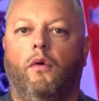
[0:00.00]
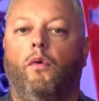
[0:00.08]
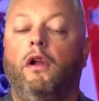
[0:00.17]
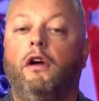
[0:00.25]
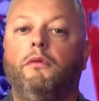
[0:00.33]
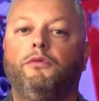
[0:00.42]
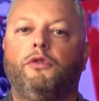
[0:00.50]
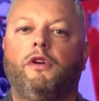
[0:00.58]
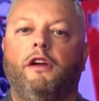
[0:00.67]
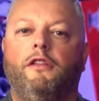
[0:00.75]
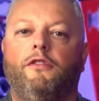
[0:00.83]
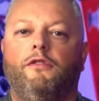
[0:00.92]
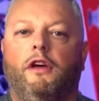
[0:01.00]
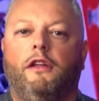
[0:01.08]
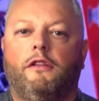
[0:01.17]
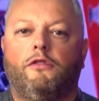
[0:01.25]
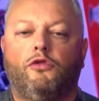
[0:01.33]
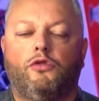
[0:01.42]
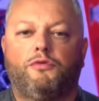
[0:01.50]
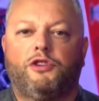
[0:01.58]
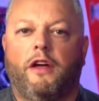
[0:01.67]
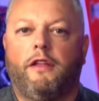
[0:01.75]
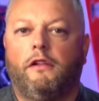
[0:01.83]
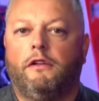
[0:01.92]
Welcome to Riders United YouTube
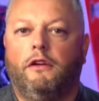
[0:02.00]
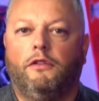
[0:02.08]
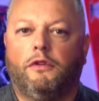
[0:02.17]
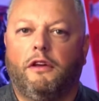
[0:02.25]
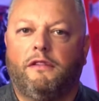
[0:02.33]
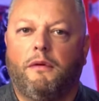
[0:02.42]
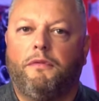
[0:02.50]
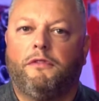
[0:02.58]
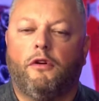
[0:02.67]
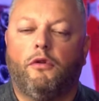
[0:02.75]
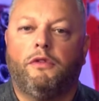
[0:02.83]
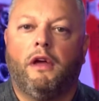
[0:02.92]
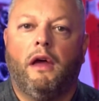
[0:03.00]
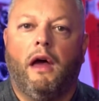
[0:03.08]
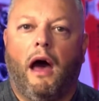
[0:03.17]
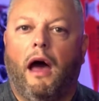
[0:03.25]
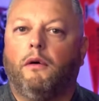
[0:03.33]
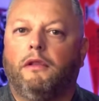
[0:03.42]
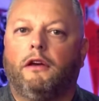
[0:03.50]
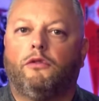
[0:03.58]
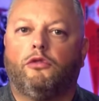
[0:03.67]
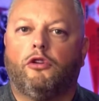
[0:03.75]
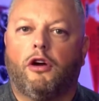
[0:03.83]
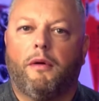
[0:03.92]
channel. In today's episode, I would like
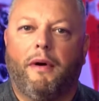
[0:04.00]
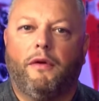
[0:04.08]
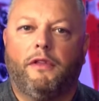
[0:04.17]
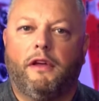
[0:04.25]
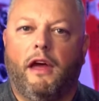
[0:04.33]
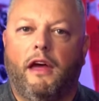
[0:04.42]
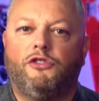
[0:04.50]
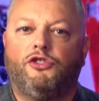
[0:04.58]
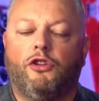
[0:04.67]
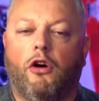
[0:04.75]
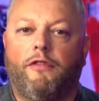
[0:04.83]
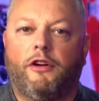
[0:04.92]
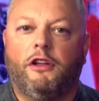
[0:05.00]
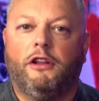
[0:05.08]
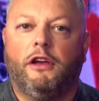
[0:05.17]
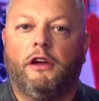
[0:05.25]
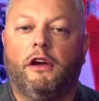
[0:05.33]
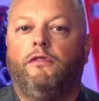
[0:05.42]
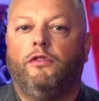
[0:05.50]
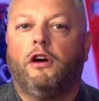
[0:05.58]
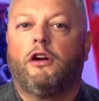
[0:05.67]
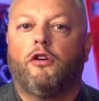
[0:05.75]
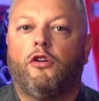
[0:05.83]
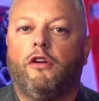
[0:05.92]
to talk about the engine overheating. you
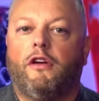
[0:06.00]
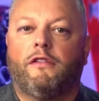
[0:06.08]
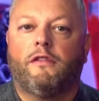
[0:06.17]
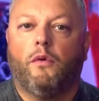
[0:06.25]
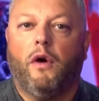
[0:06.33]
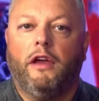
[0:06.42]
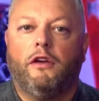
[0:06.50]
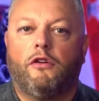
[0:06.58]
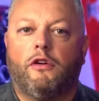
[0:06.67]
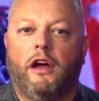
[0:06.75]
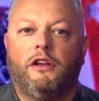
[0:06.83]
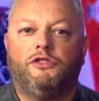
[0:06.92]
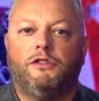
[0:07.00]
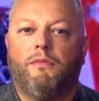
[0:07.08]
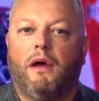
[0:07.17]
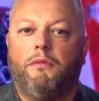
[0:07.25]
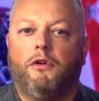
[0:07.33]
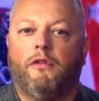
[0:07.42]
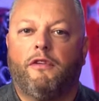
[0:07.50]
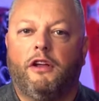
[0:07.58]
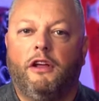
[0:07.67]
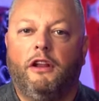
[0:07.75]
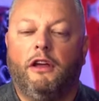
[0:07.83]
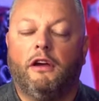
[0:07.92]
are curious why your engine might be
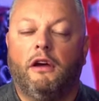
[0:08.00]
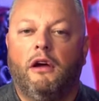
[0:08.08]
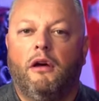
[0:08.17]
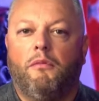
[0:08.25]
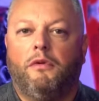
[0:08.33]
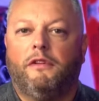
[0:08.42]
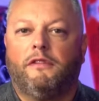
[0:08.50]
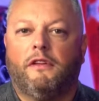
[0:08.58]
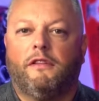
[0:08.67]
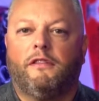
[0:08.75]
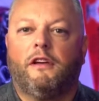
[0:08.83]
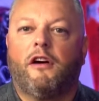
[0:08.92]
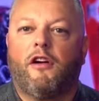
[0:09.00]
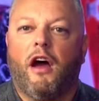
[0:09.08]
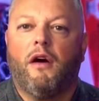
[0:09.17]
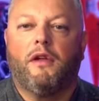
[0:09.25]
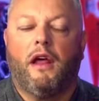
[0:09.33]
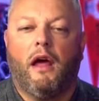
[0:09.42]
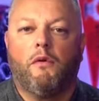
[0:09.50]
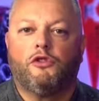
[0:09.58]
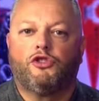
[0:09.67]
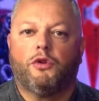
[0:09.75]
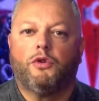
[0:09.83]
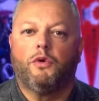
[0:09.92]
overheating, please stick around and I will
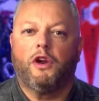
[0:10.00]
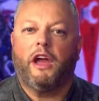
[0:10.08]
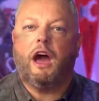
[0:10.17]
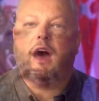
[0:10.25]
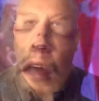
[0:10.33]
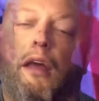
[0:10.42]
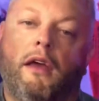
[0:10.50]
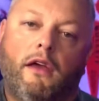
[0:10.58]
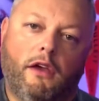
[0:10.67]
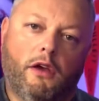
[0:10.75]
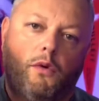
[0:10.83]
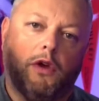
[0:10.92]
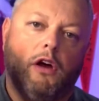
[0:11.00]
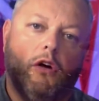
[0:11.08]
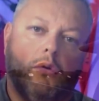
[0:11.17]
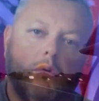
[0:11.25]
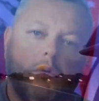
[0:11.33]
show you what I got. Here we go.